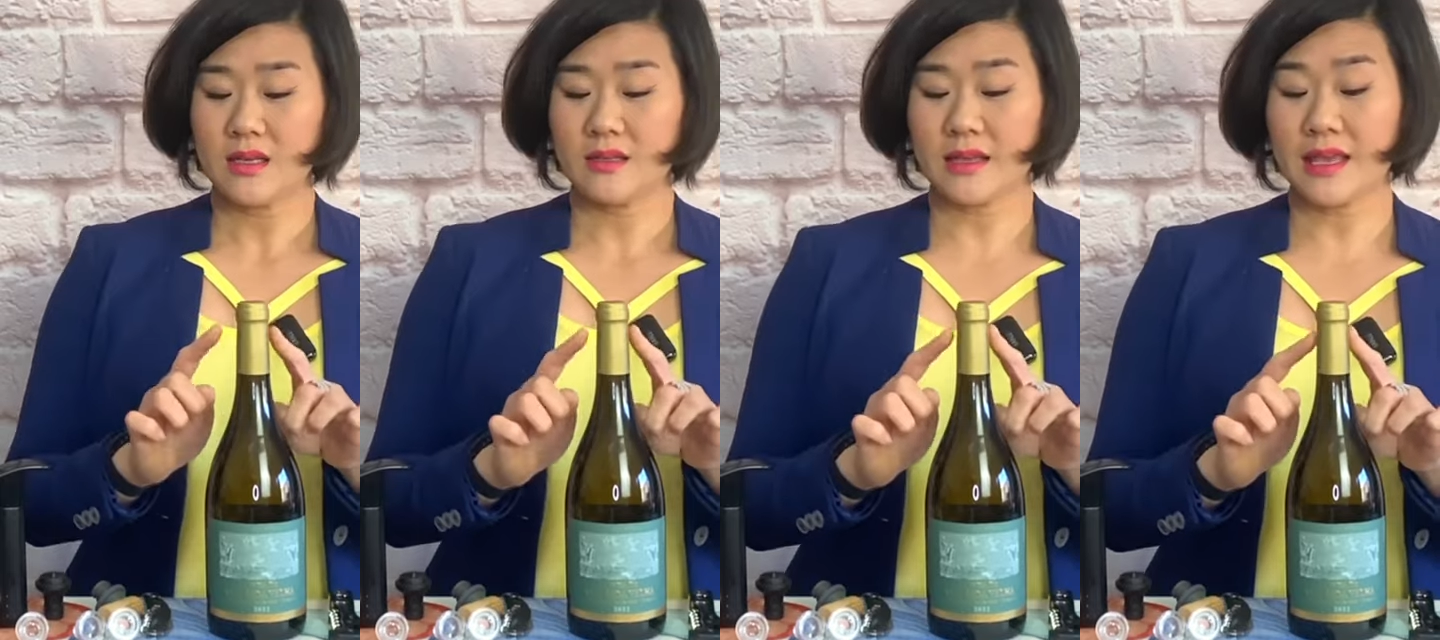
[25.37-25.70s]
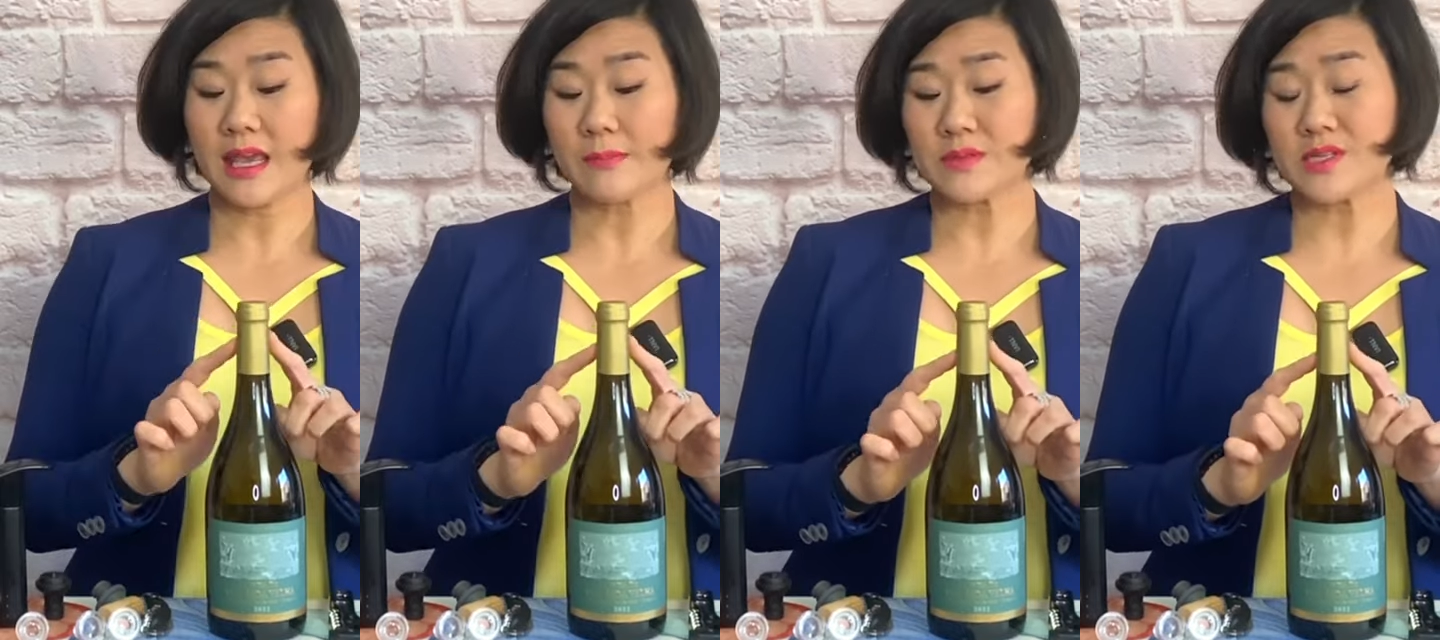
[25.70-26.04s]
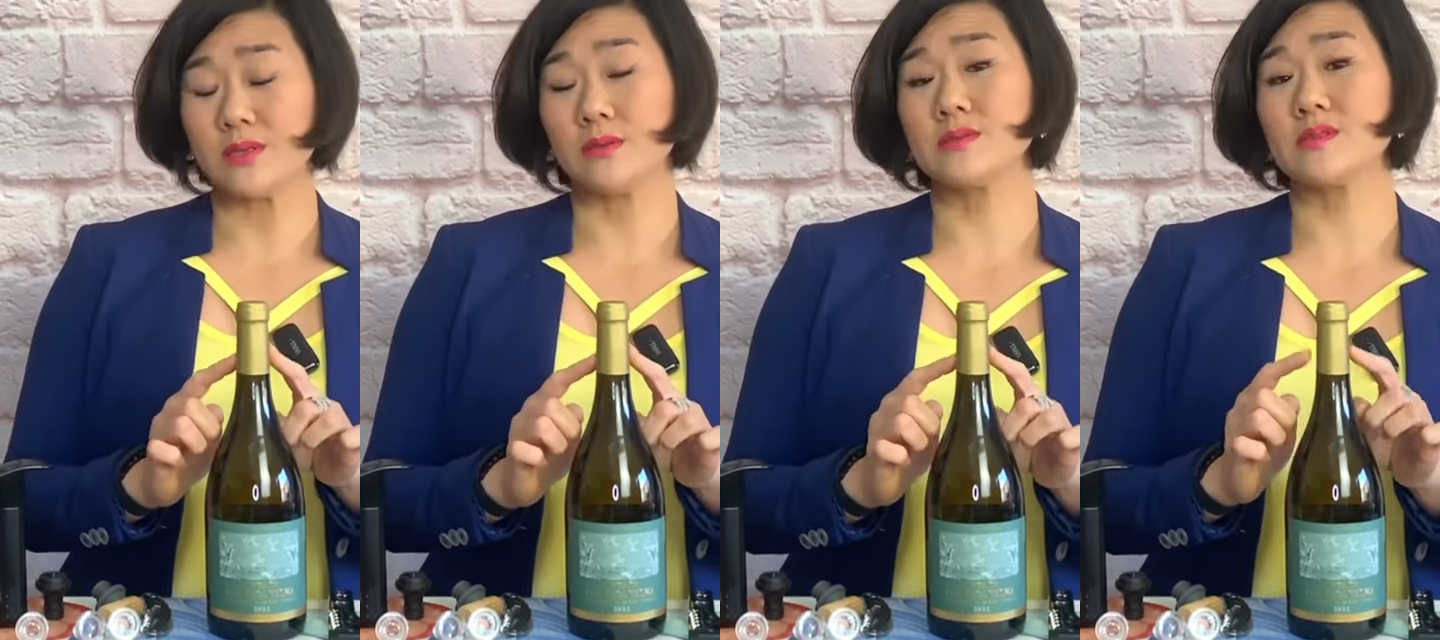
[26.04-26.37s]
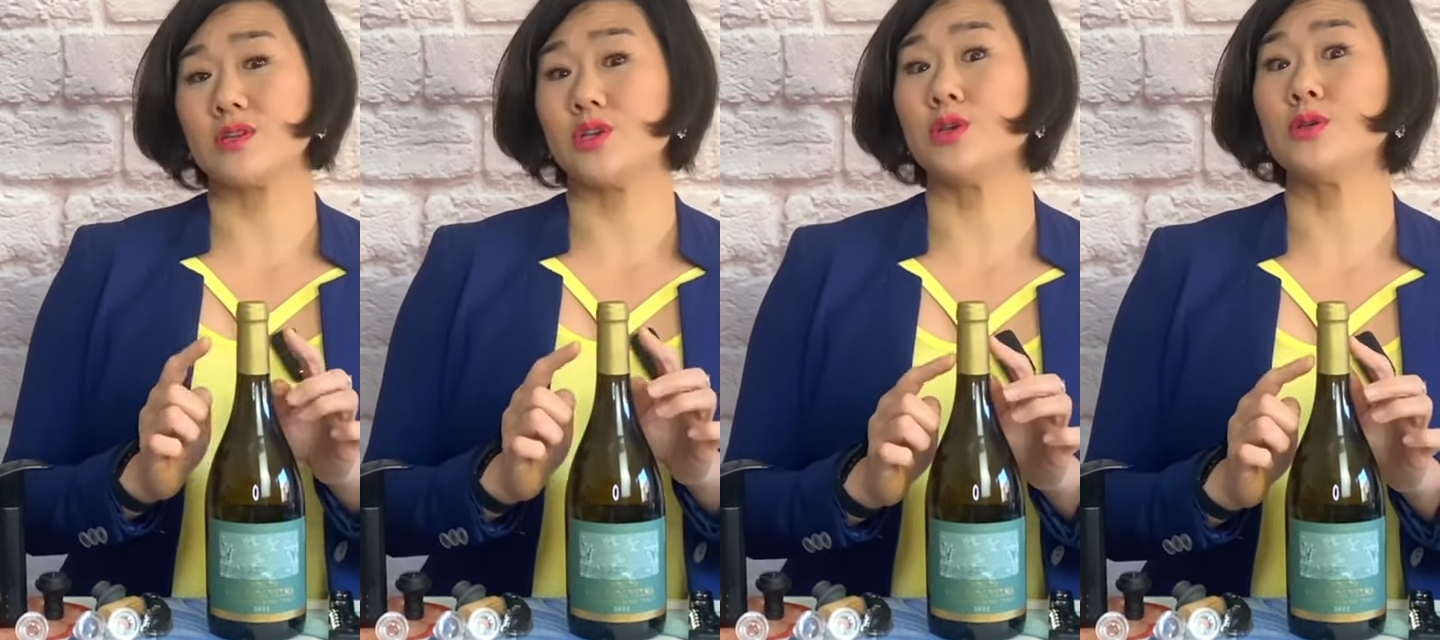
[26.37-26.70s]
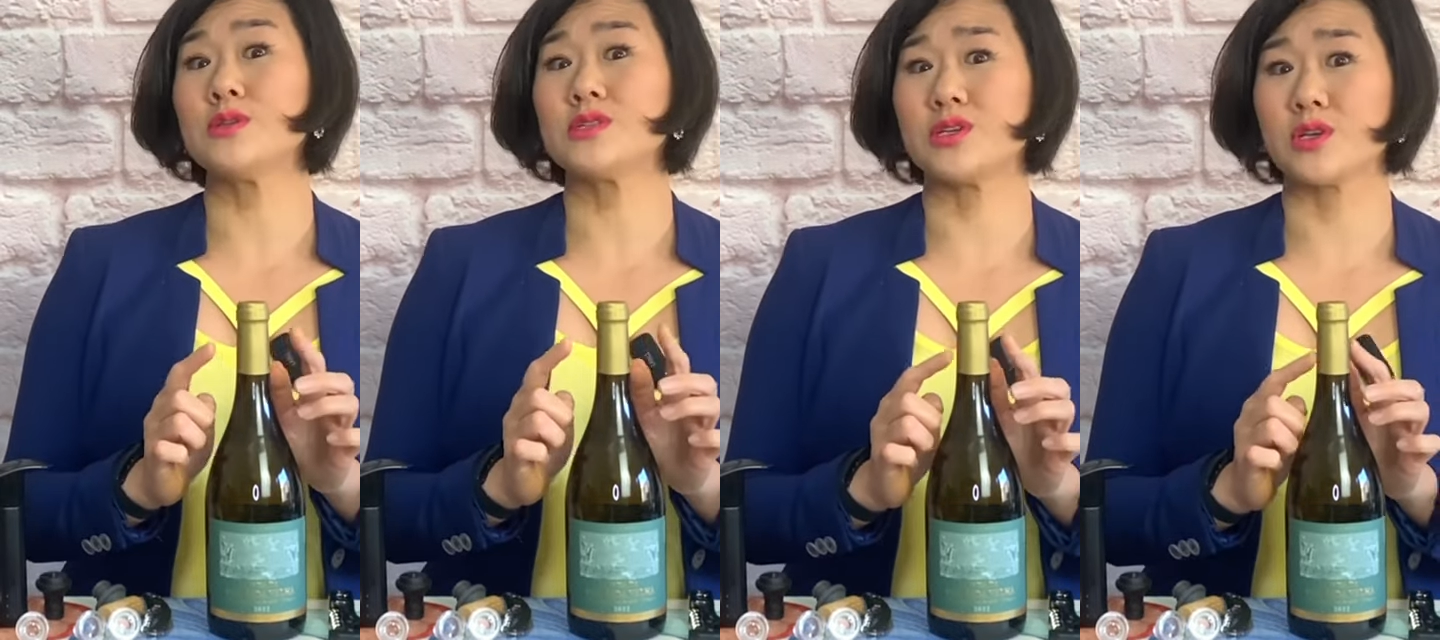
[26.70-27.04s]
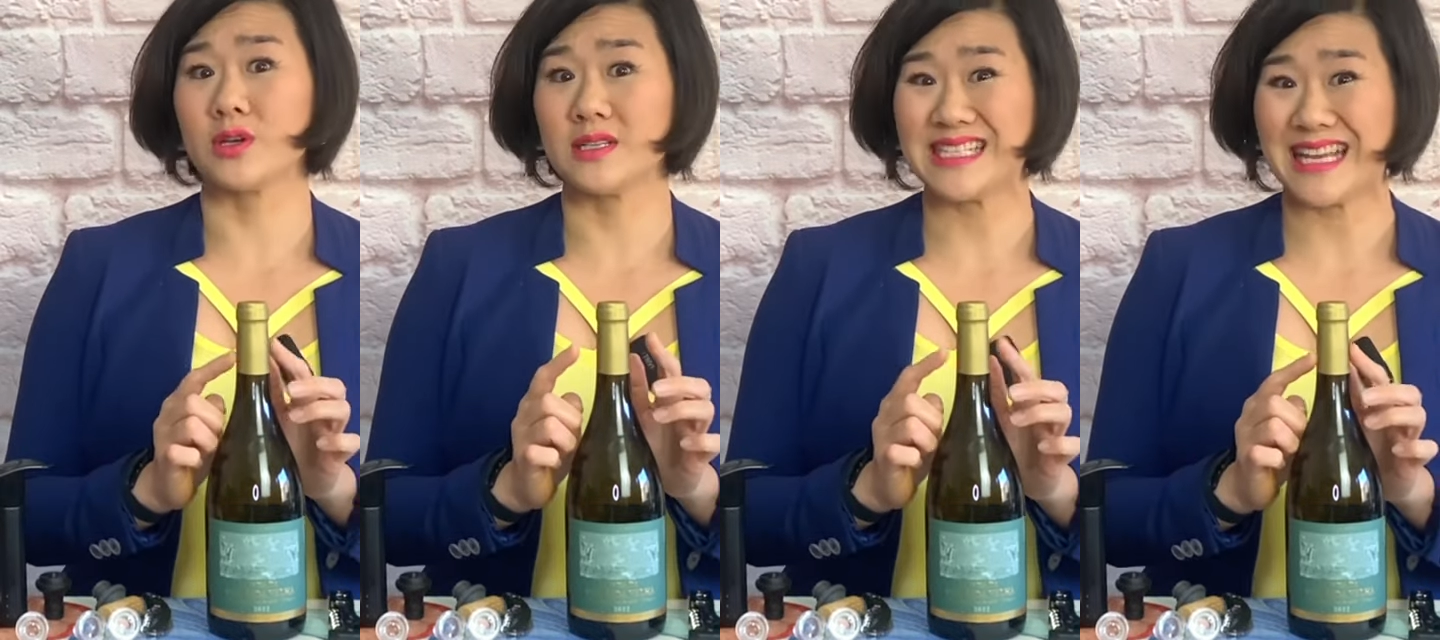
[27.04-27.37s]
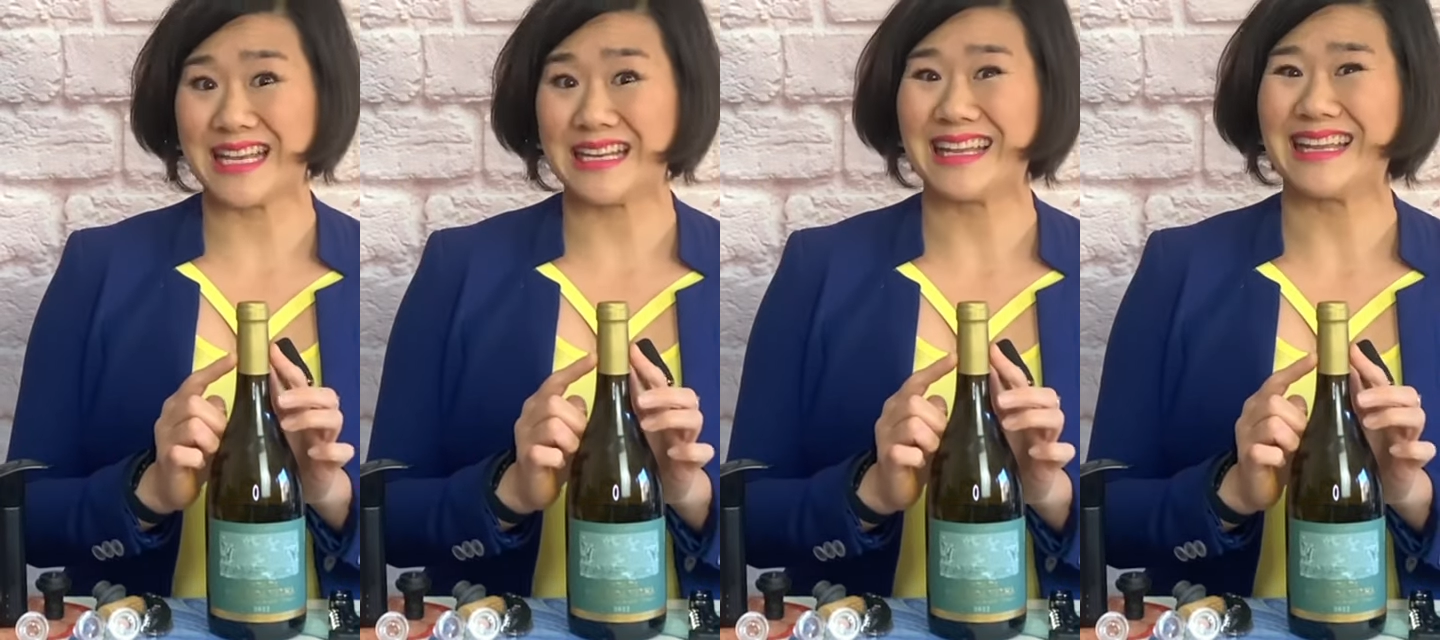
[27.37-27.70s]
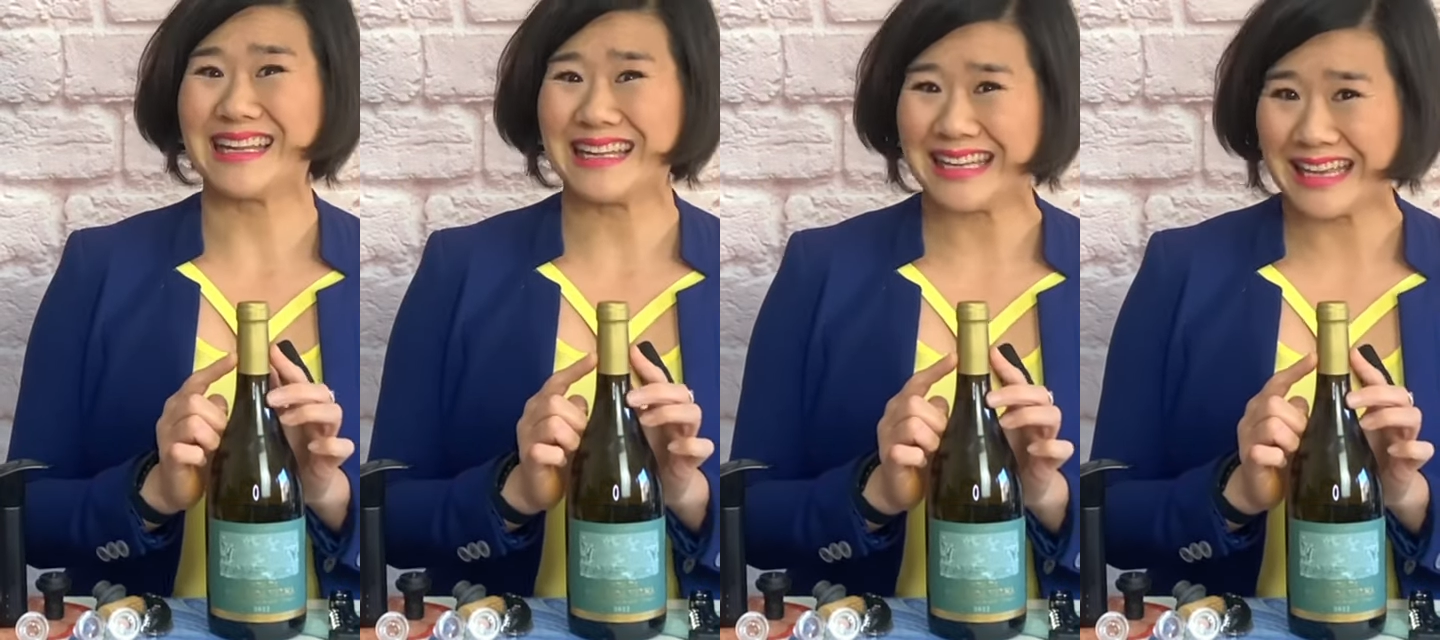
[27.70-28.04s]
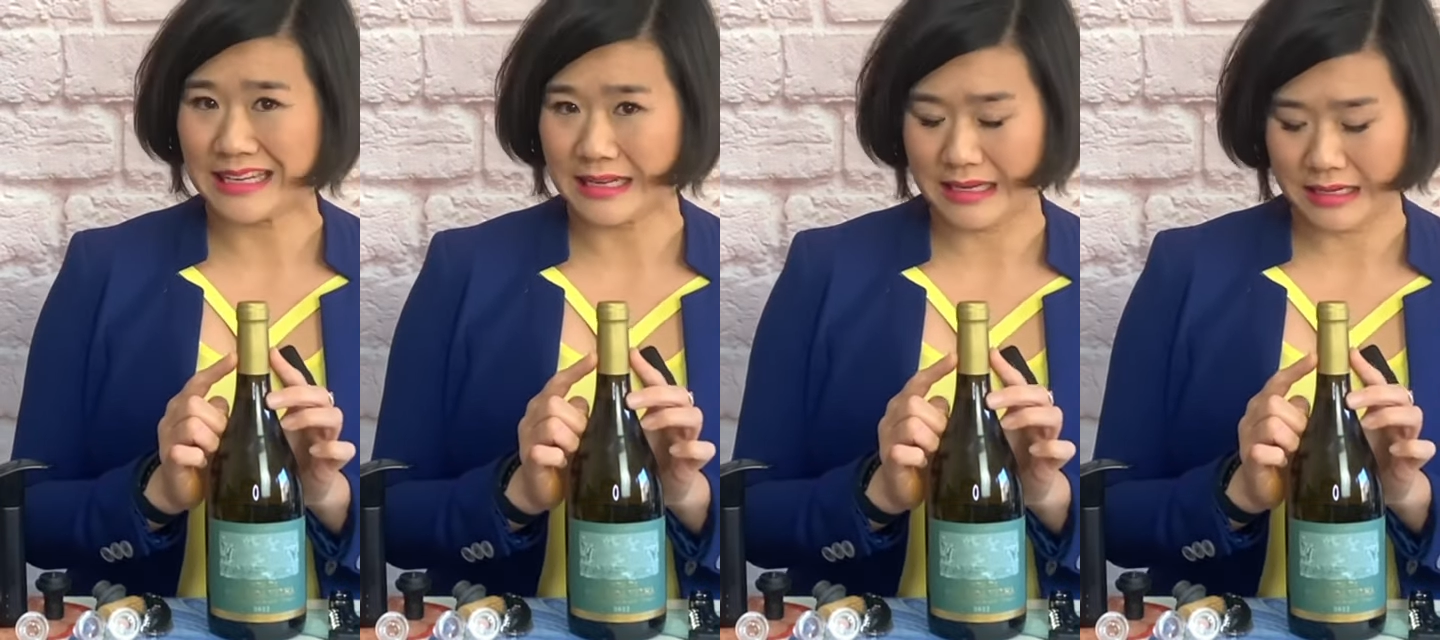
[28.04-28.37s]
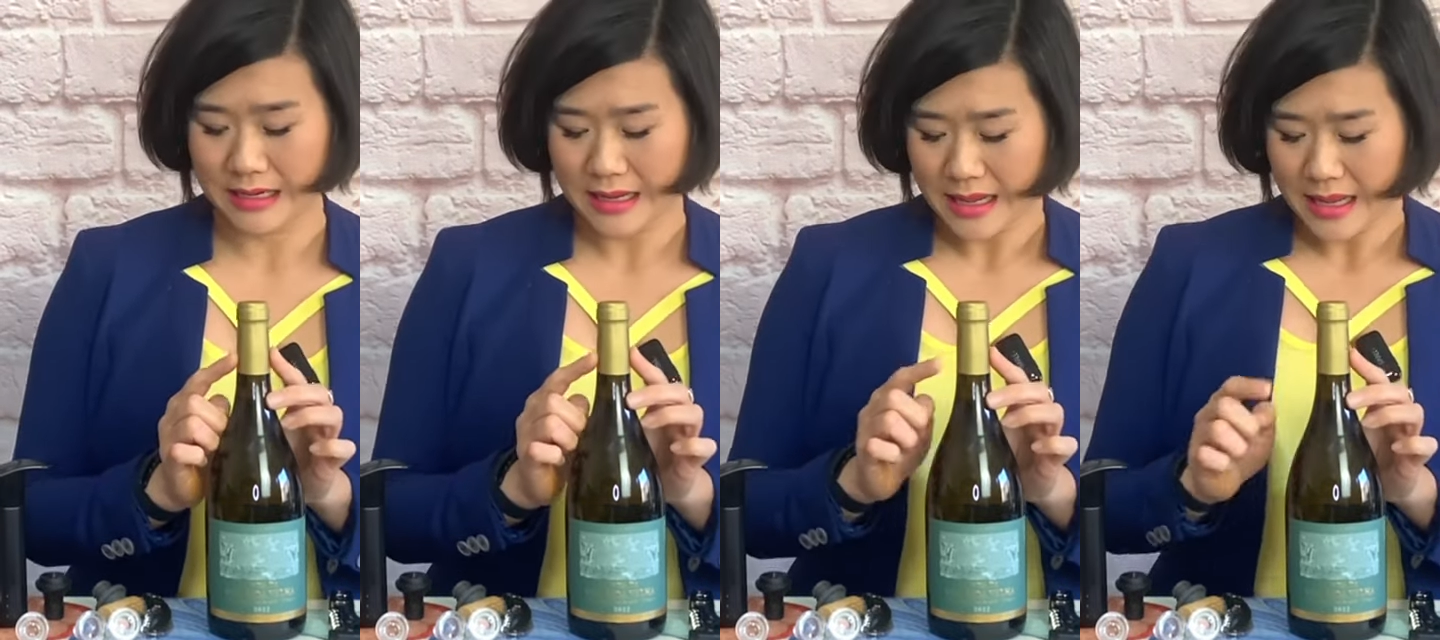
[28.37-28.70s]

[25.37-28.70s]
the capsules used to contain lead in it.